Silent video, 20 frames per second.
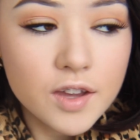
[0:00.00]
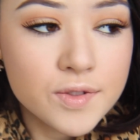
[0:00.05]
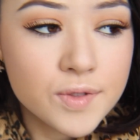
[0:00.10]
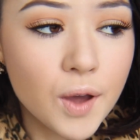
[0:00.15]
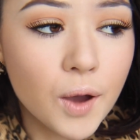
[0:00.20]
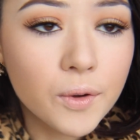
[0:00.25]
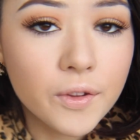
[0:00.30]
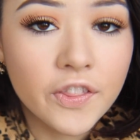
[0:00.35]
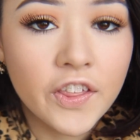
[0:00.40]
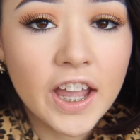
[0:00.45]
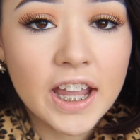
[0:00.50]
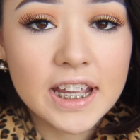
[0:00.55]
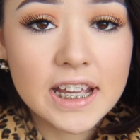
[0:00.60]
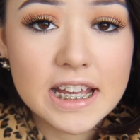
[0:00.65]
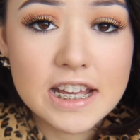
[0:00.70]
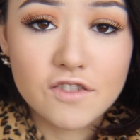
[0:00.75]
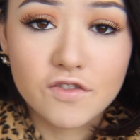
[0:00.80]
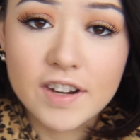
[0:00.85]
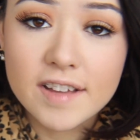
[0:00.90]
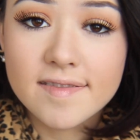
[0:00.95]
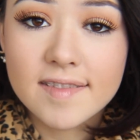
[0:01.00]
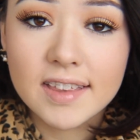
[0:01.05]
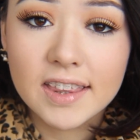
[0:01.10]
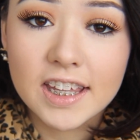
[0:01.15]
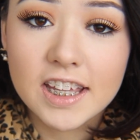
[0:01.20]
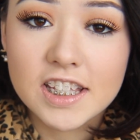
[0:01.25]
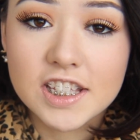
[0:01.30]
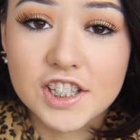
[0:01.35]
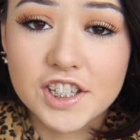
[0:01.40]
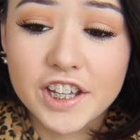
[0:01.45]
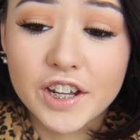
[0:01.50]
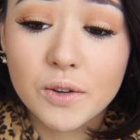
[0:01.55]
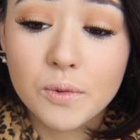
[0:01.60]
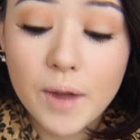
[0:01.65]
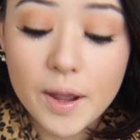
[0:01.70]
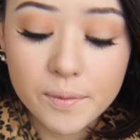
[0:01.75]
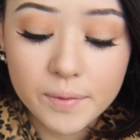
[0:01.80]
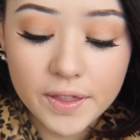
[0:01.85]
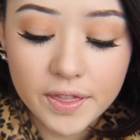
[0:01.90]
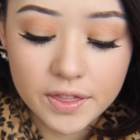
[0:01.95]
So they recently did
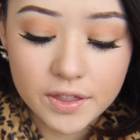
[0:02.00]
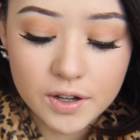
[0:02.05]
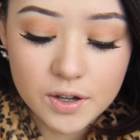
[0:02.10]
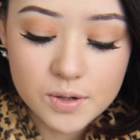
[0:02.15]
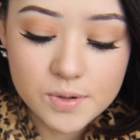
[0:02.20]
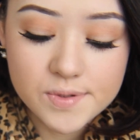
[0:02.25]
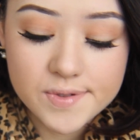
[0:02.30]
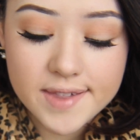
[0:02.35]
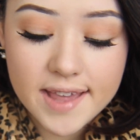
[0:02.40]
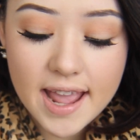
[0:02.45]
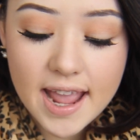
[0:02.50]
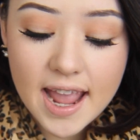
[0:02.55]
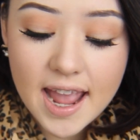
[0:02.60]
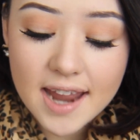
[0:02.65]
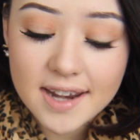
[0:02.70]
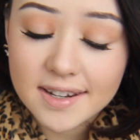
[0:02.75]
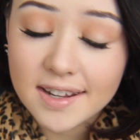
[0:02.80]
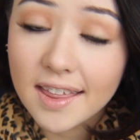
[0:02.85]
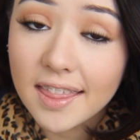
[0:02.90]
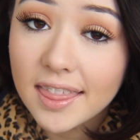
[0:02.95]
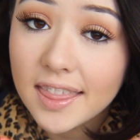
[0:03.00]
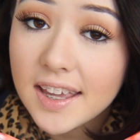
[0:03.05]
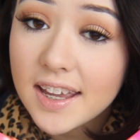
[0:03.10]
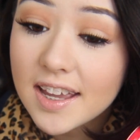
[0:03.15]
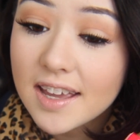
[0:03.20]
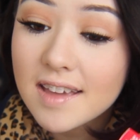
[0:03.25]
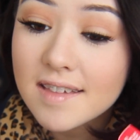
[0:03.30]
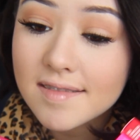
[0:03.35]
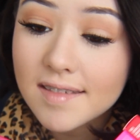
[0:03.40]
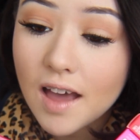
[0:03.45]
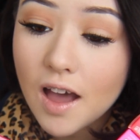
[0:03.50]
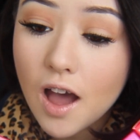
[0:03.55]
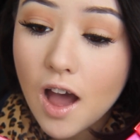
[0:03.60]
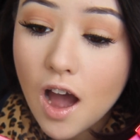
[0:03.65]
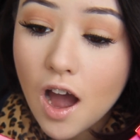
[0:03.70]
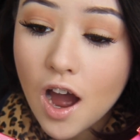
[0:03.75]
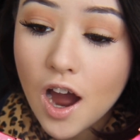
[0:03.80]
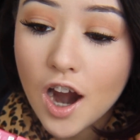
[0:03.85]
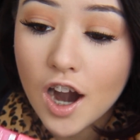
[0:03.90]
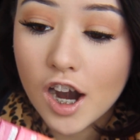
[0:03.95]
away with those, and these
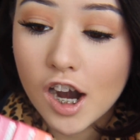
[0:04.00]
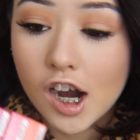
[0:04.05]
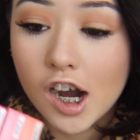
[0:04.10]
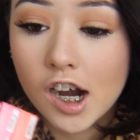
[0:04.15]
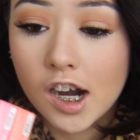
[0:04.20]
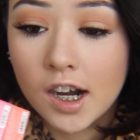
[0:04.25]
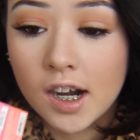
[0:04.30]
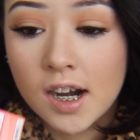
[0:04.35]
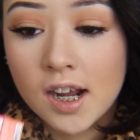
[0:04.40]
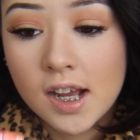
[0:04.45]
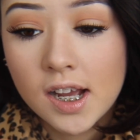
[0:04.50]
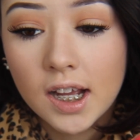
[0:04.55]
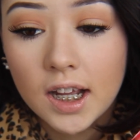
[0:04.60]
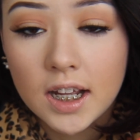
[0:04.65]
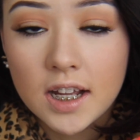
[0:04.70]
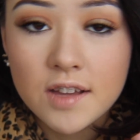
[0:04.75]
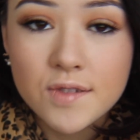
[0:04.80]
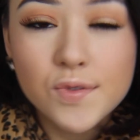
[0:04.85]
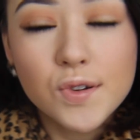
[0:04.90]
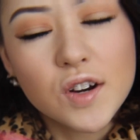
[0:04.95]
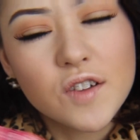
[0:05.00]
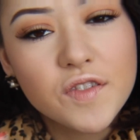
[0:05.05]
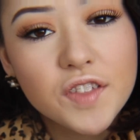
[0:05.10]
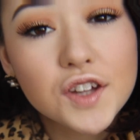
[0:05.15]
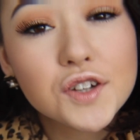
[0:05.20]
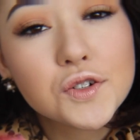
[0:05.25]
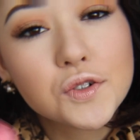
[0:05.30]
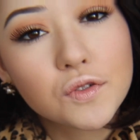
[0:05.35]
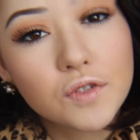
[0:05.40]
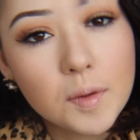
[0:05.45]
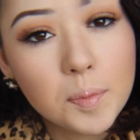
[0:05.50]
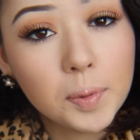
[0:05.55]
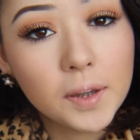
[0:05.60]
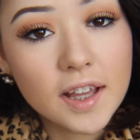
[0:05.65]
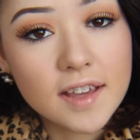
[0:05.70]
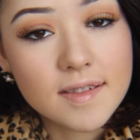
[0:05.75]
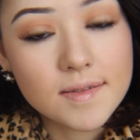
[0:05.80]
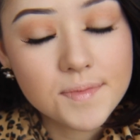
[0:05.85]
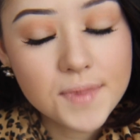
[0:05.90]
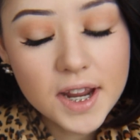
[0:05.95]
are sort of the new
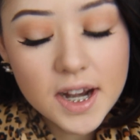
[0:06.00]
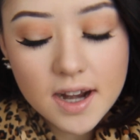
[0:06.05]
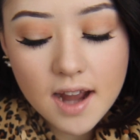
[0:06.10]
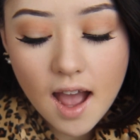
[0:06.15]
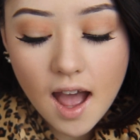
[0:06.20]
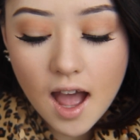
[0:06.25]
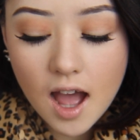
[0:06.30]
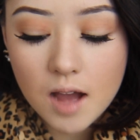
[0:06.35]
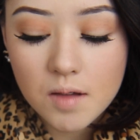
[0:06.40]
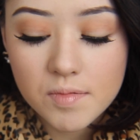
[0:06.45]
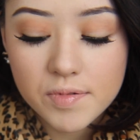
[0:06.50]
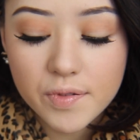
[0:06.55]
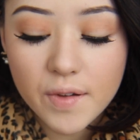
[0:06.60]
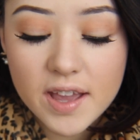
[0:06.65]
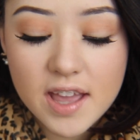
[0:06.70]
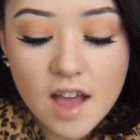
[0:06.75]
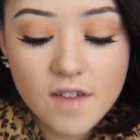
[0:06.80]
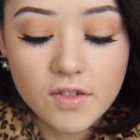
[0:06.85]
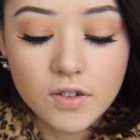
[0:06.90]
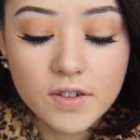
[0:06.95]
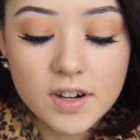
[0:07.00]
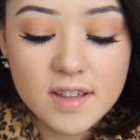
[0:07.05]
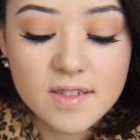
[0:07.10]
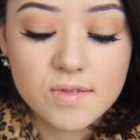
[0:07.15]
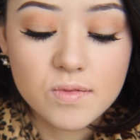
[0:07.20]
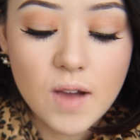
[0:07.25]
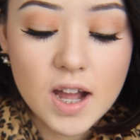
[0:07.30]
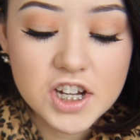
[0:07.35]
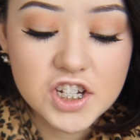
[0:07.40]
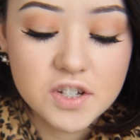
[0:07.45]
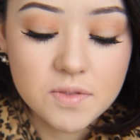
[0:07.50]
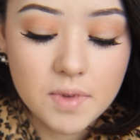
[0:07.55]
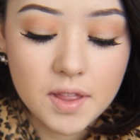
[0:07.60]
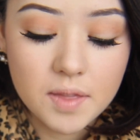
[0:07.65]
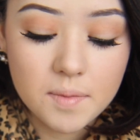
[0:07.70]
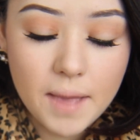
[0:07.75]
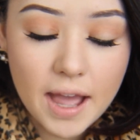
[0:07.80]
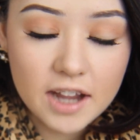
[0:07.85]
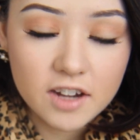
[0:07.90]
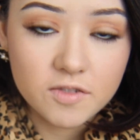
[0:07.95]
replacement. So I have already swatched them
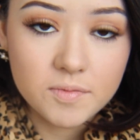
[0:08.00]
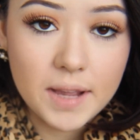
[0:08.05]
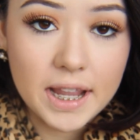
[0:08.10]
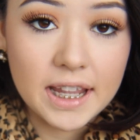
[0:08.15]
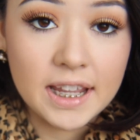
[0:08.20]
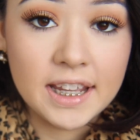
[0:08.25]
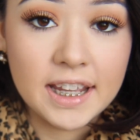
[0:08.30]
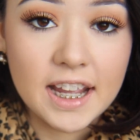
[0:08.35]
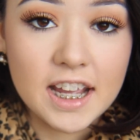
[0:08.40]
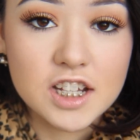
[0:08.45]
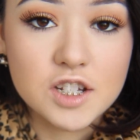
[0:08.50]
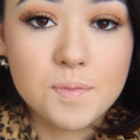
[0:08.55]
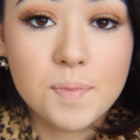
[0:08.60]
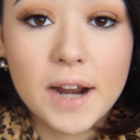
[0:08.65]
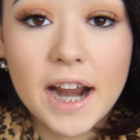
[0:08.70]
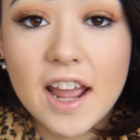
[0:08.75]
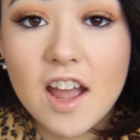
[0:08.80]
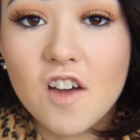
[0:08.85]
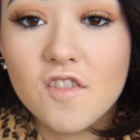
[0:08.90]
on the back of my hand, but I